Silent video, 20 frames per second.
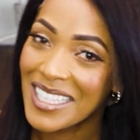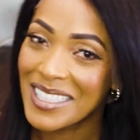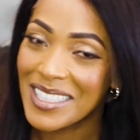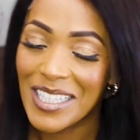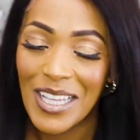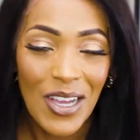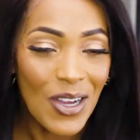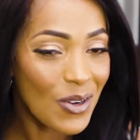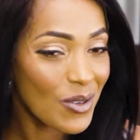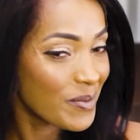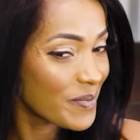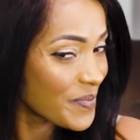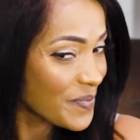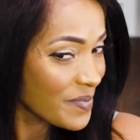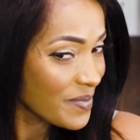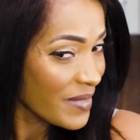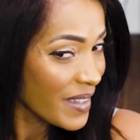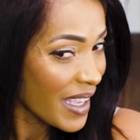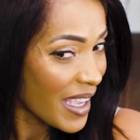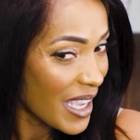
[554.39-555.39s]
So
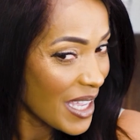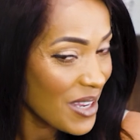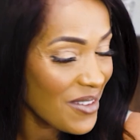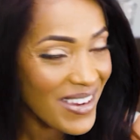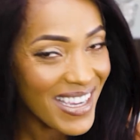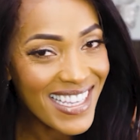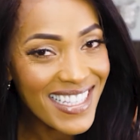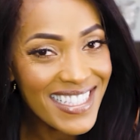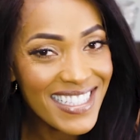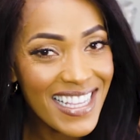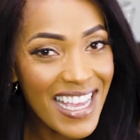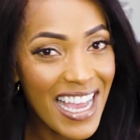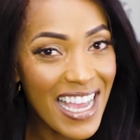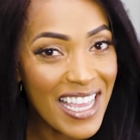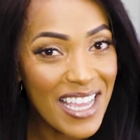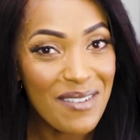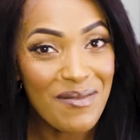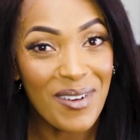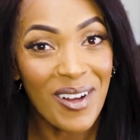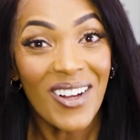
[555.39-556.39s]
anyways,
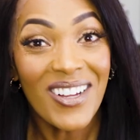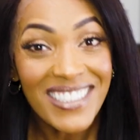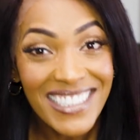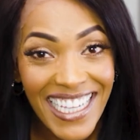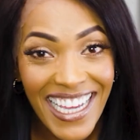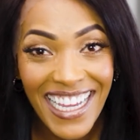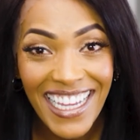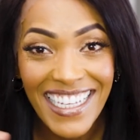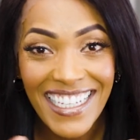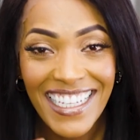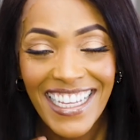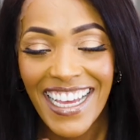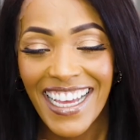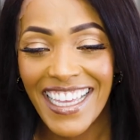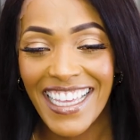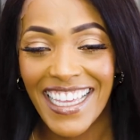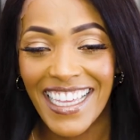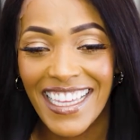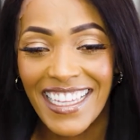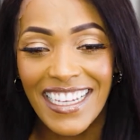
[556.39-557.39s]
I am all done
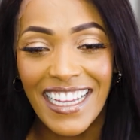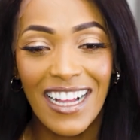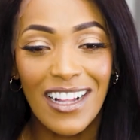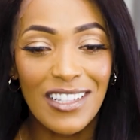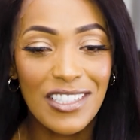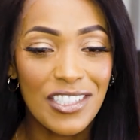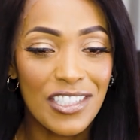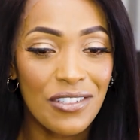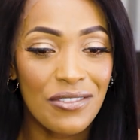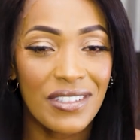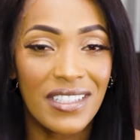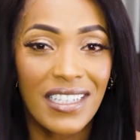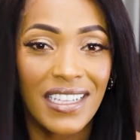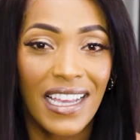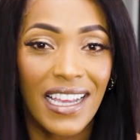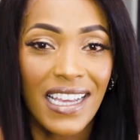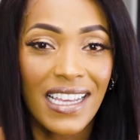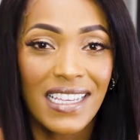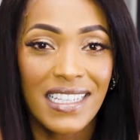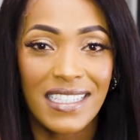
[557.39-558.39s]
and I'll share with you
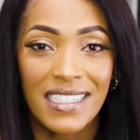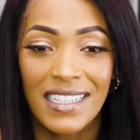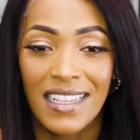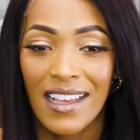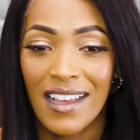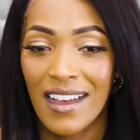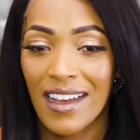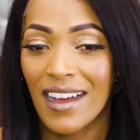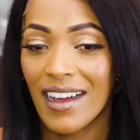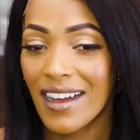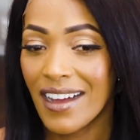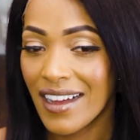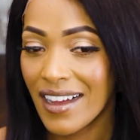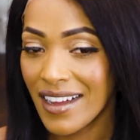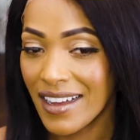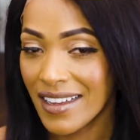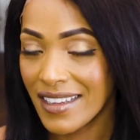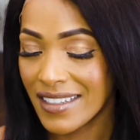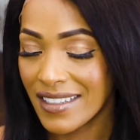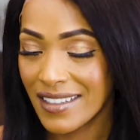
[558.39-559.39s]
guys
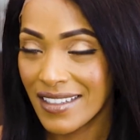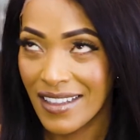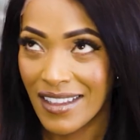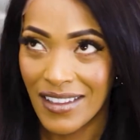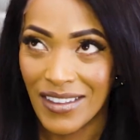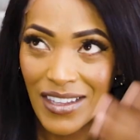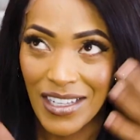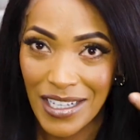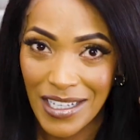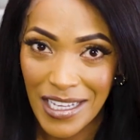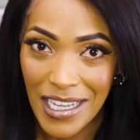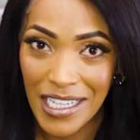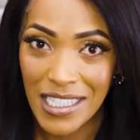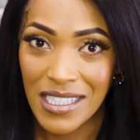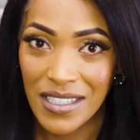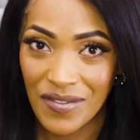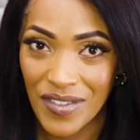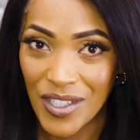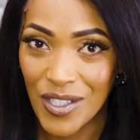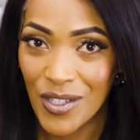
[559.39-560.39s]
on the
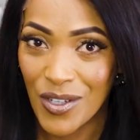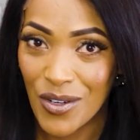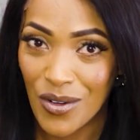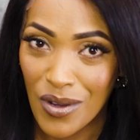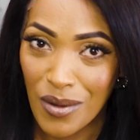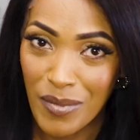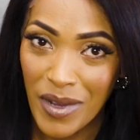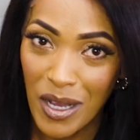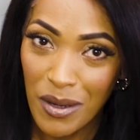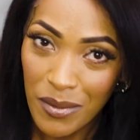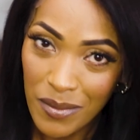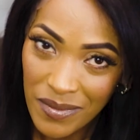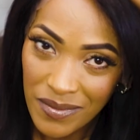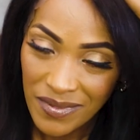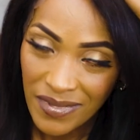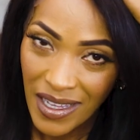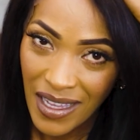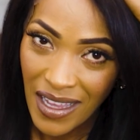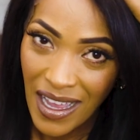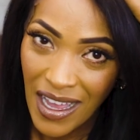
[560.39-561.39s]
next video about
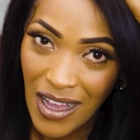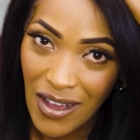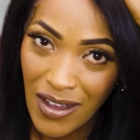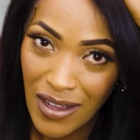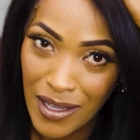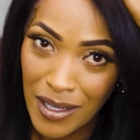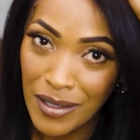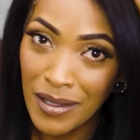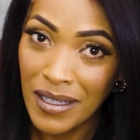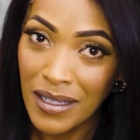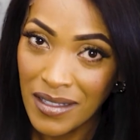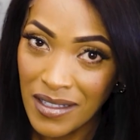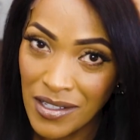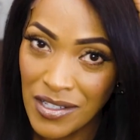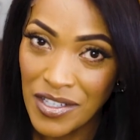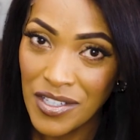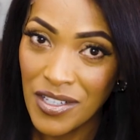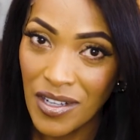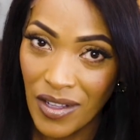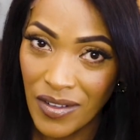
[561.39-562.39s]
how I
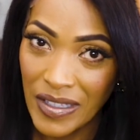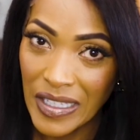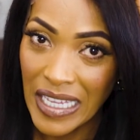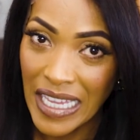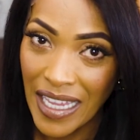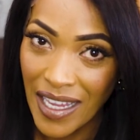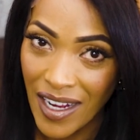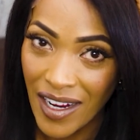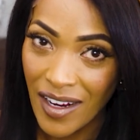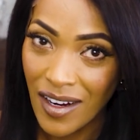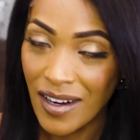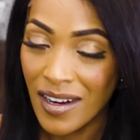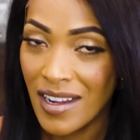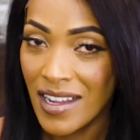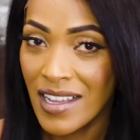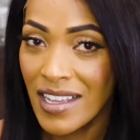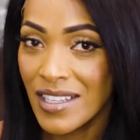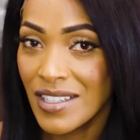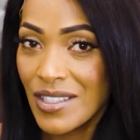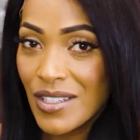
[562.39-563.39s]
install the hair.
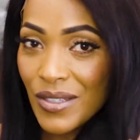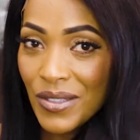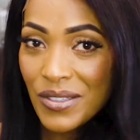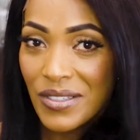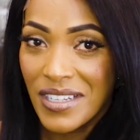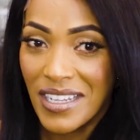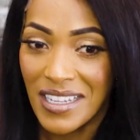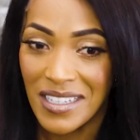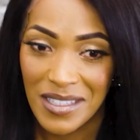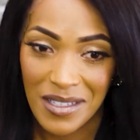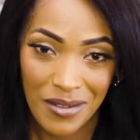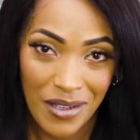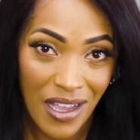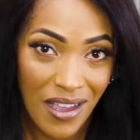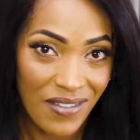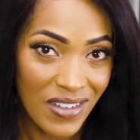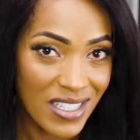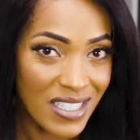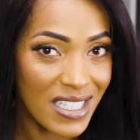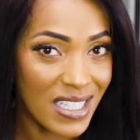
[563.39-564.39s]
So today is
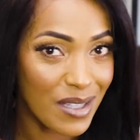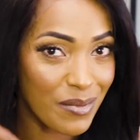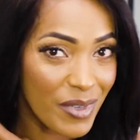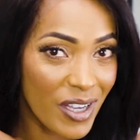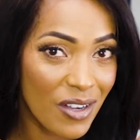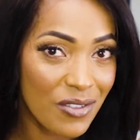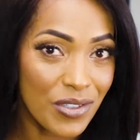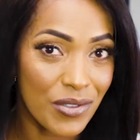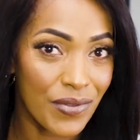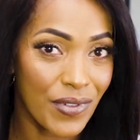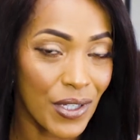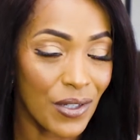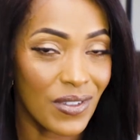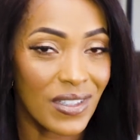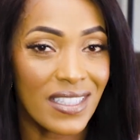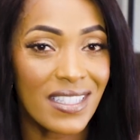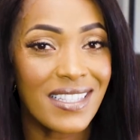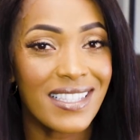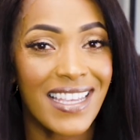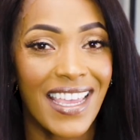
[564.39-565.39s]
obviously about
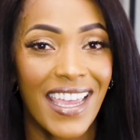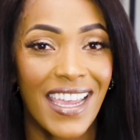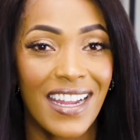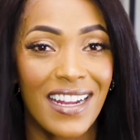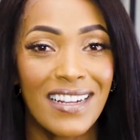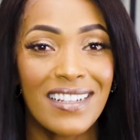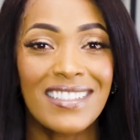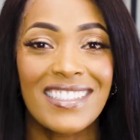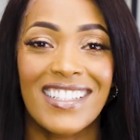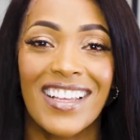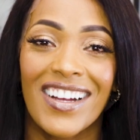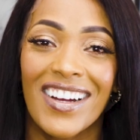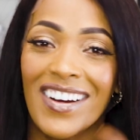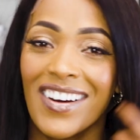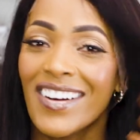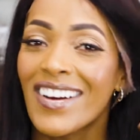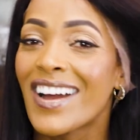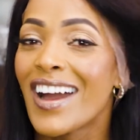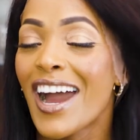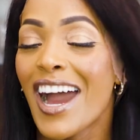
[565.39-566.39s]
reviewing this hair.
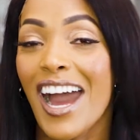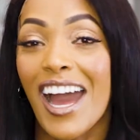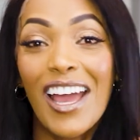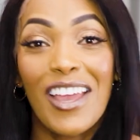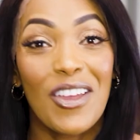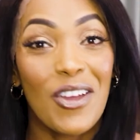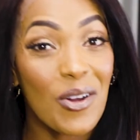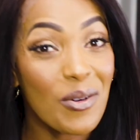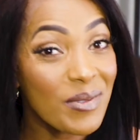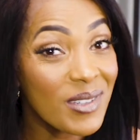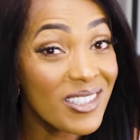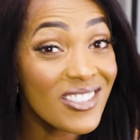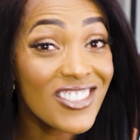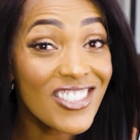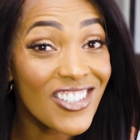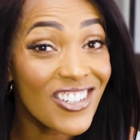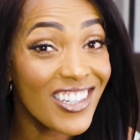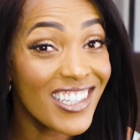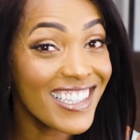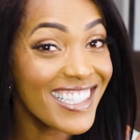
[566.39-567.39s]
So I hope you
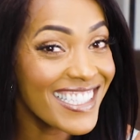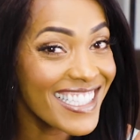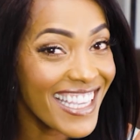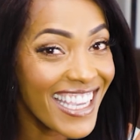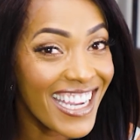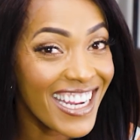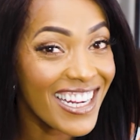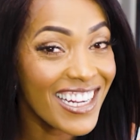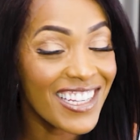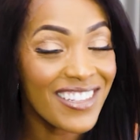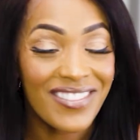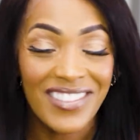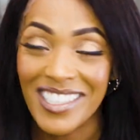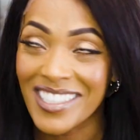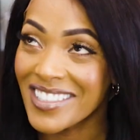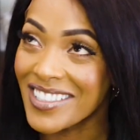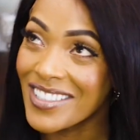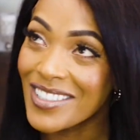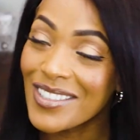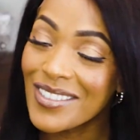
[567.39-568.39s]
enjoy this hair. If
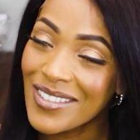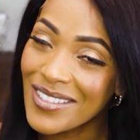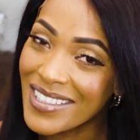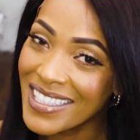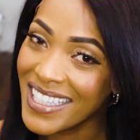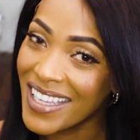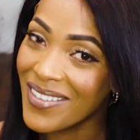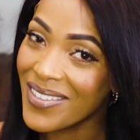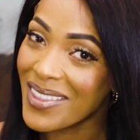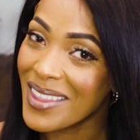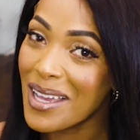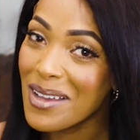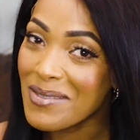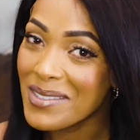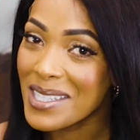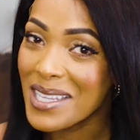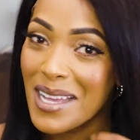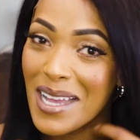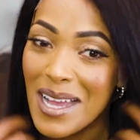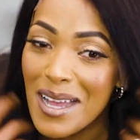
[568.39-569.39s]
you do, give
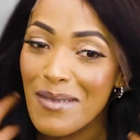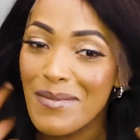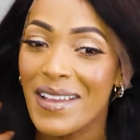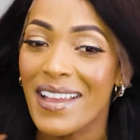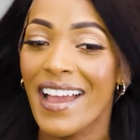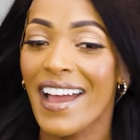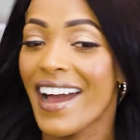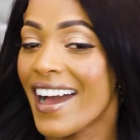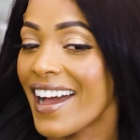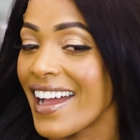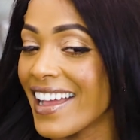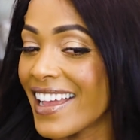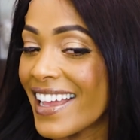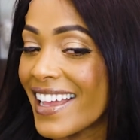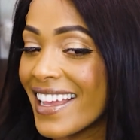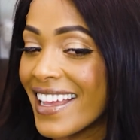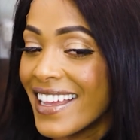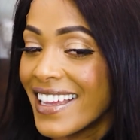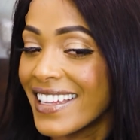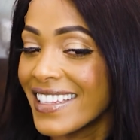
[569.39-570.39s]
thumbs up
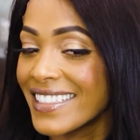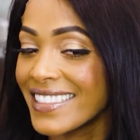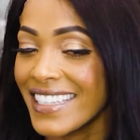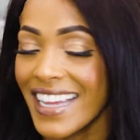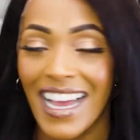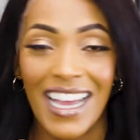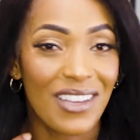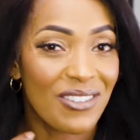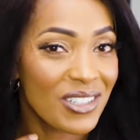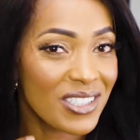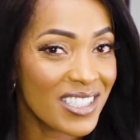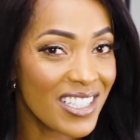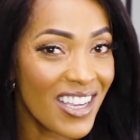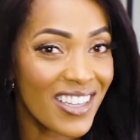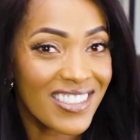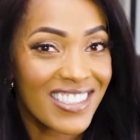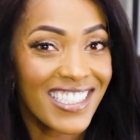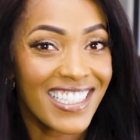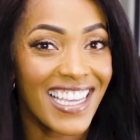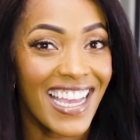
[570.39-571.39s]
and I will
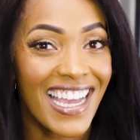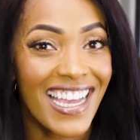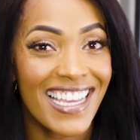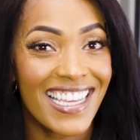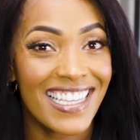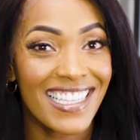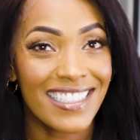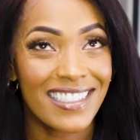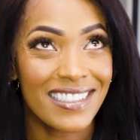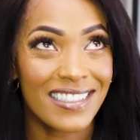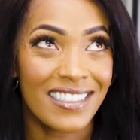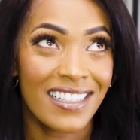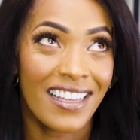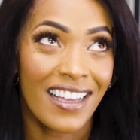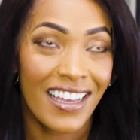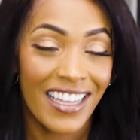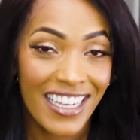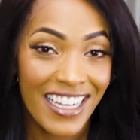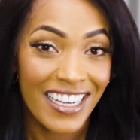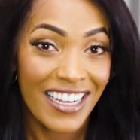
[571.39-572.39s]
talk to you guys
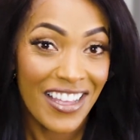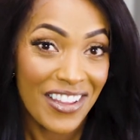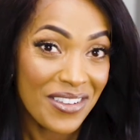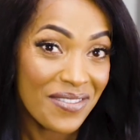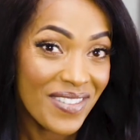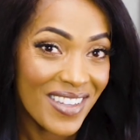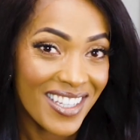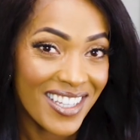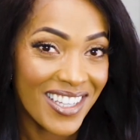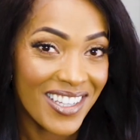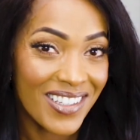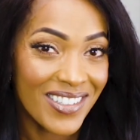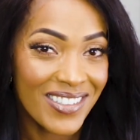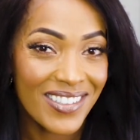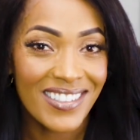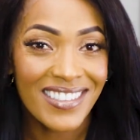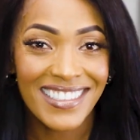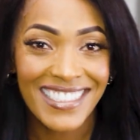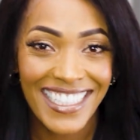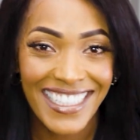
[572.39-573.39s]
on another video.
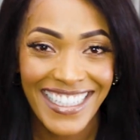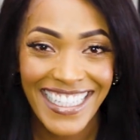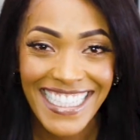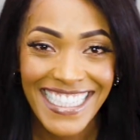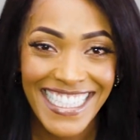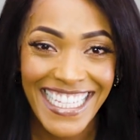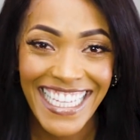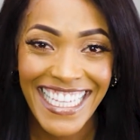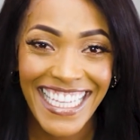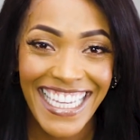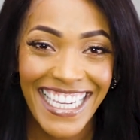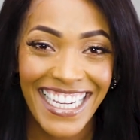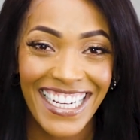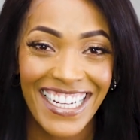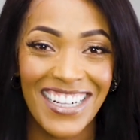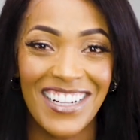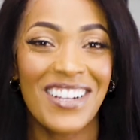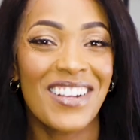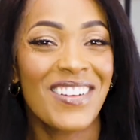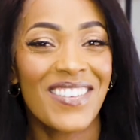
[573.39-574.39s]
Till then, take
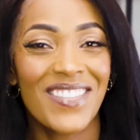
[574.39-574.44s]
care.